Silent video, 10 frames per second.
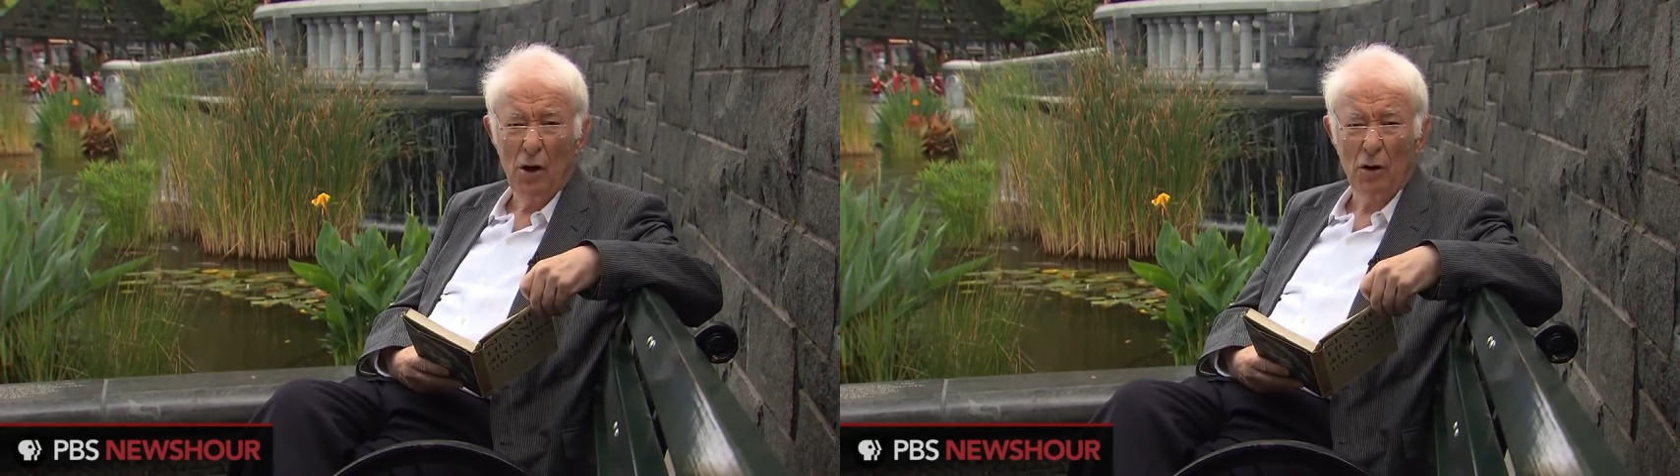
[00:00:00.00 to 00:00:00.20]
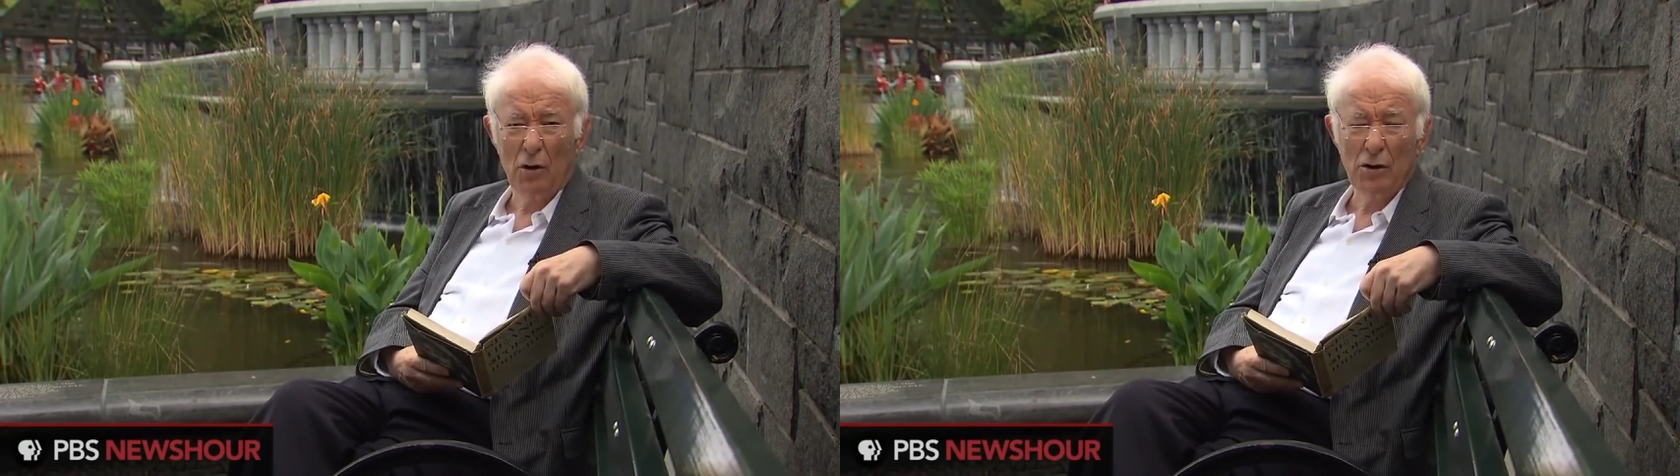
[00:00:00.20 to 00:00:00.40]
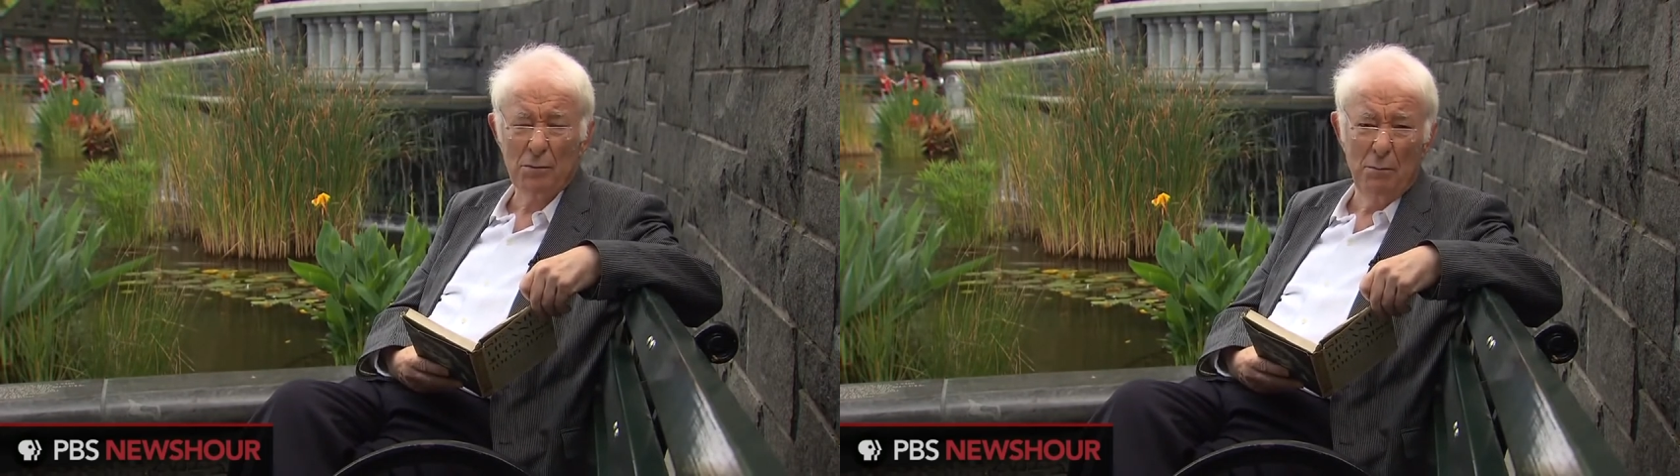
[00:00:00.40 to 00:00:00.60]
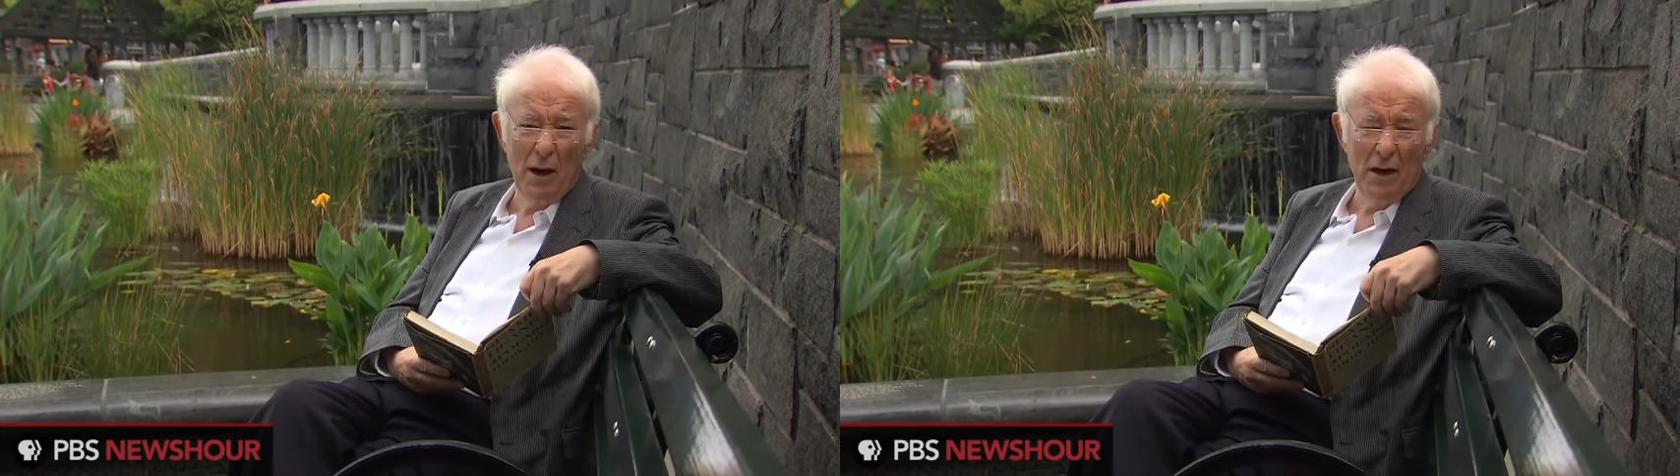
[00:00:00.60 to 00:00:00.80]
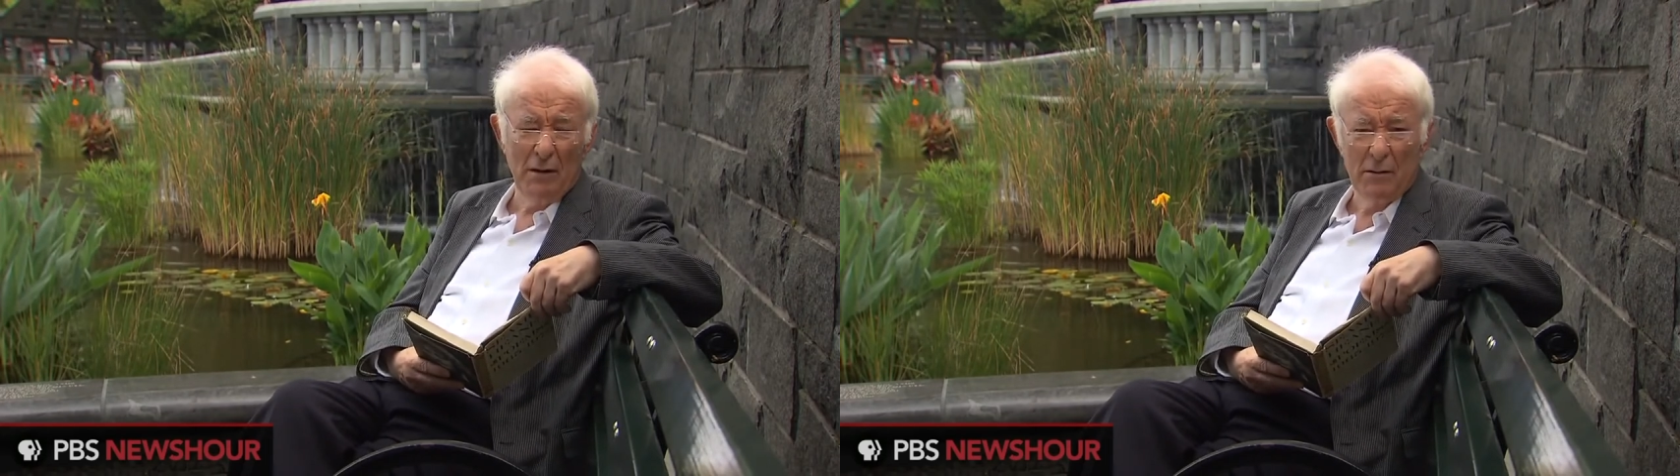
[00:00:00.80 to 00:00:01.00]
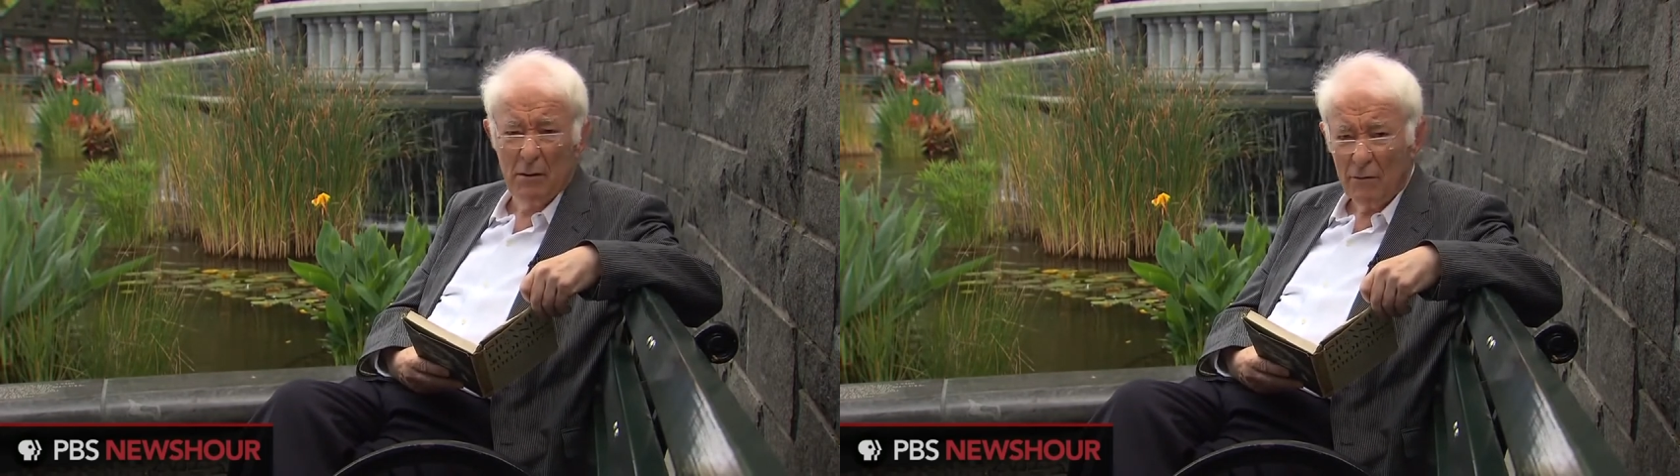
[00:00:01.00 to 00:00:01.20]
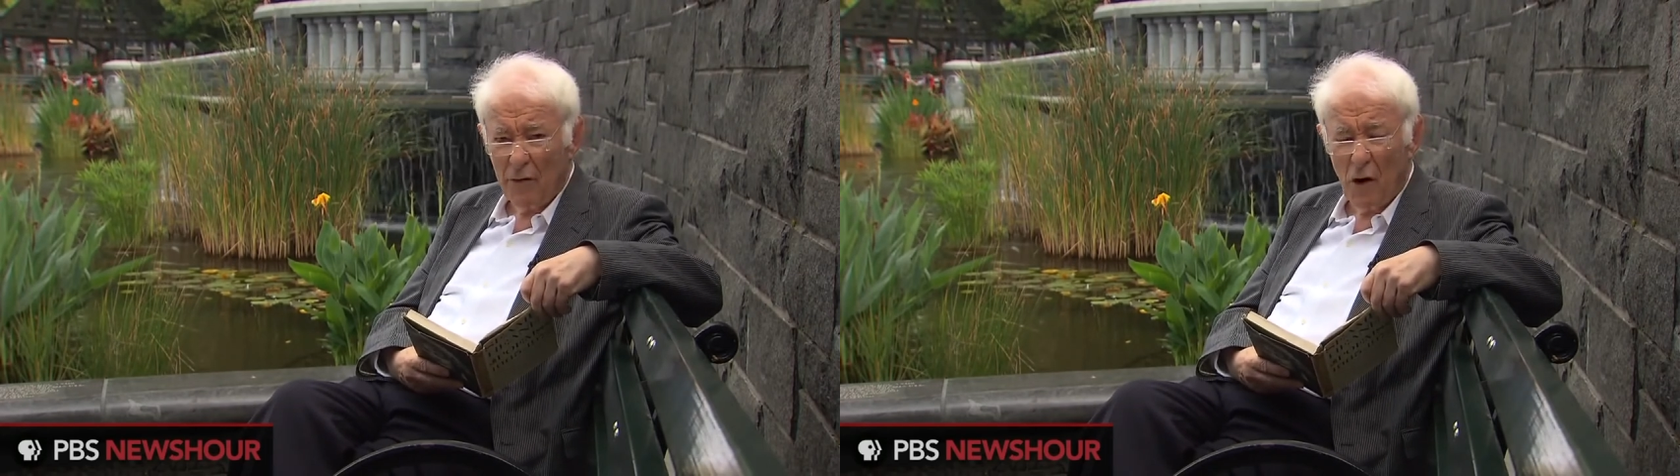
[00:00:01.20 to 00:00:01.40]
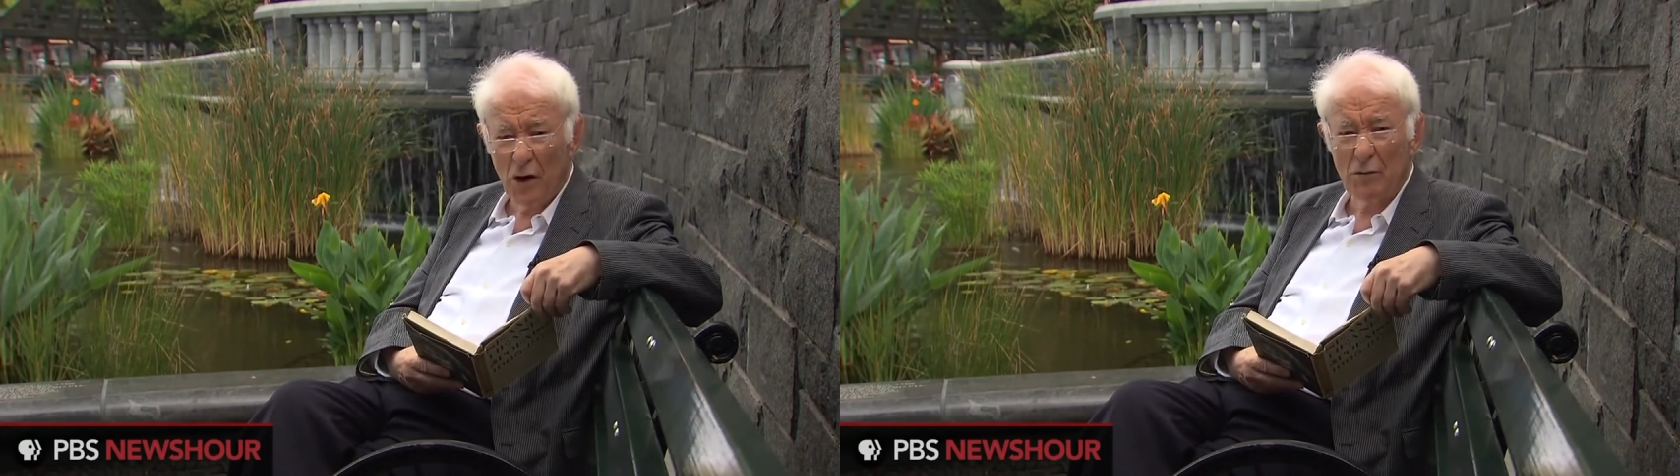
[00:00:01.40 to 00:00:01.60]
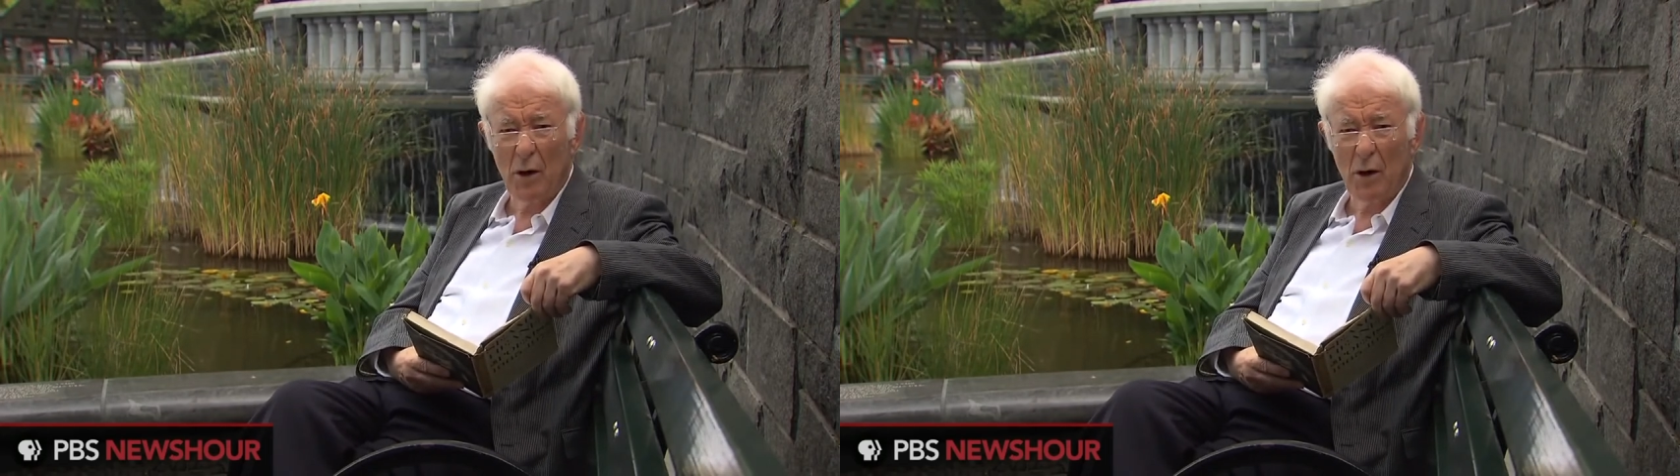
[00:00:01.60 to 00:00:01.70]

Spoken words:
gross-bellied frogs